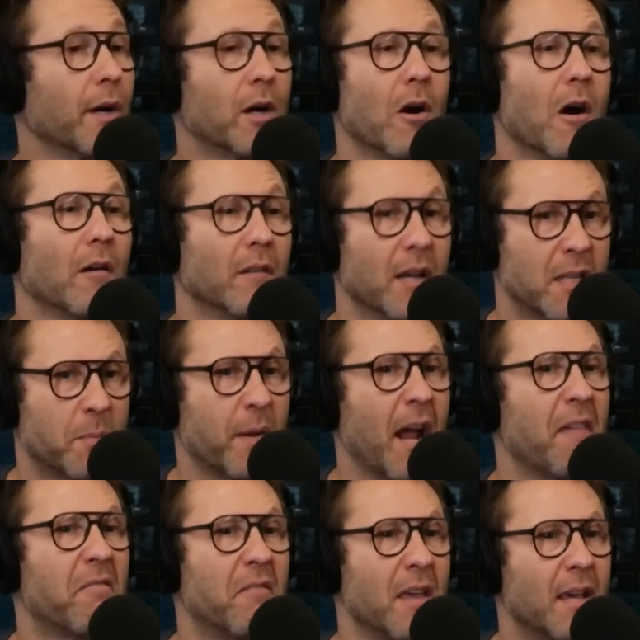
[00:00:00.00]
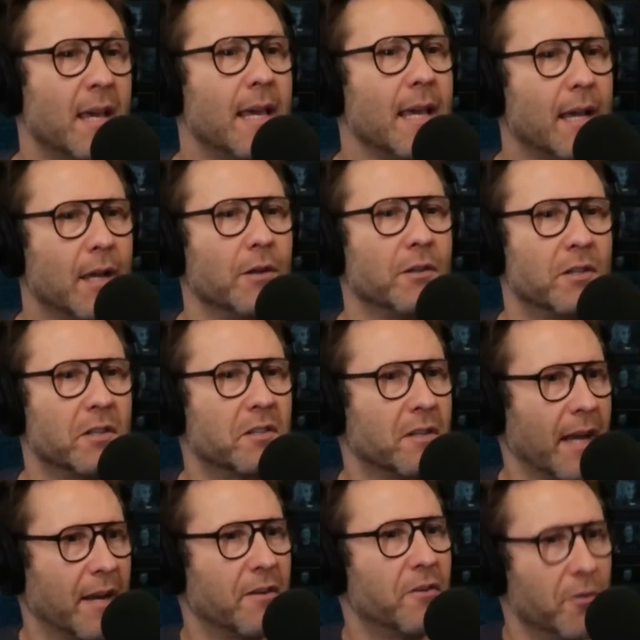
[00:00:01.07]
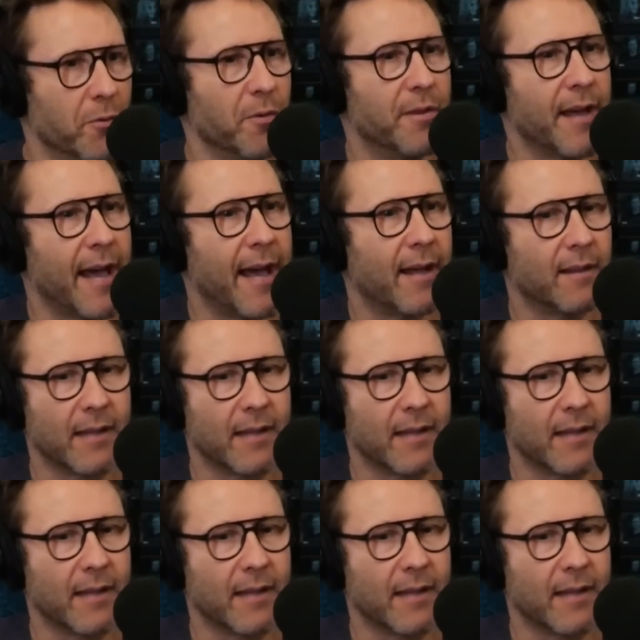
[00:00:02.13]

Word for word: was regardless, but I think he can just like do that.